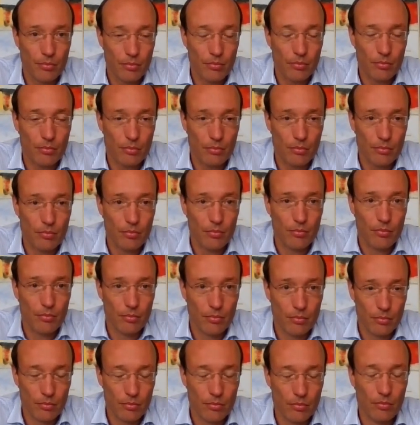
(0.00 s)

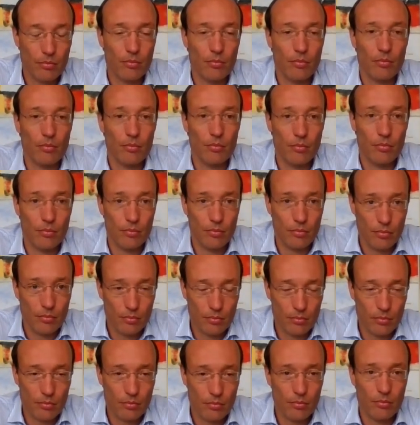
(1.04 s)

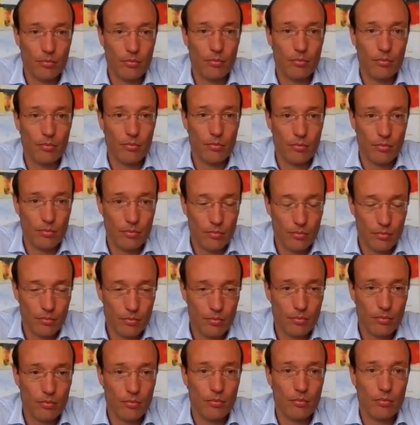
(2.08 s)

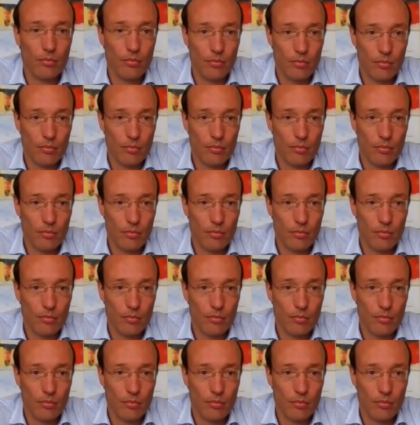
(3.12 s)
(silent)